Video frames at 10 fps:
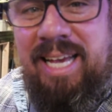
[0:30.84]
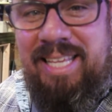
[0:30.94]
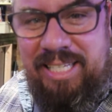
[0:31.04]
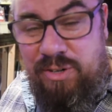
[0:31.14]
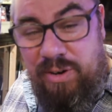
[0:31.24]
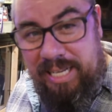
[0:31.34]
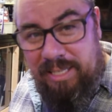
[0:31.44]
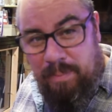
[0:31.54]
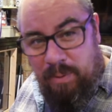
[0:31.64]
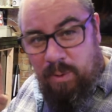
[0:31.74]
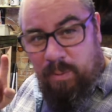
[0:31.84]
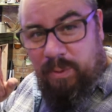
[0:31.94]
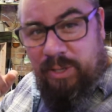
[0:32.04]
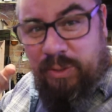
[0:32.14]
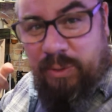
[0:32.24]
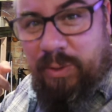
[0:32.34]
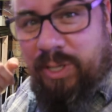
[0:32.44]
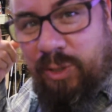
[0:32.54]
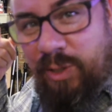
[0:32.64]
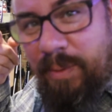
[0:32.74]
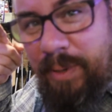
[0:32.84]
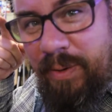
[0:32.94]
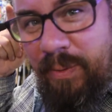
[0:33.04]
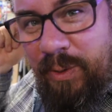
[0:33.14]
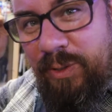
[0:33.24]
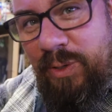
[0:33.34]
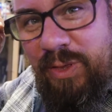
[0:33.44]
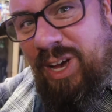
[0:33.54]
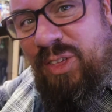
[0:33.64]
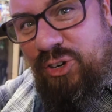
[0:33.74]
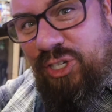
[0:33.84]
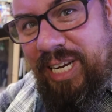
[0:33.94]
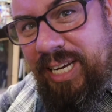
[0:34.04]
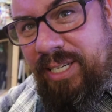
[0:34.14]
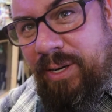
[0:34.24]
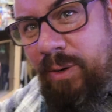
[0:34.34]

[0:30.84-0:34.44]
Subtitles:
and that's great. But what we're going to do is talk about what's on the other side.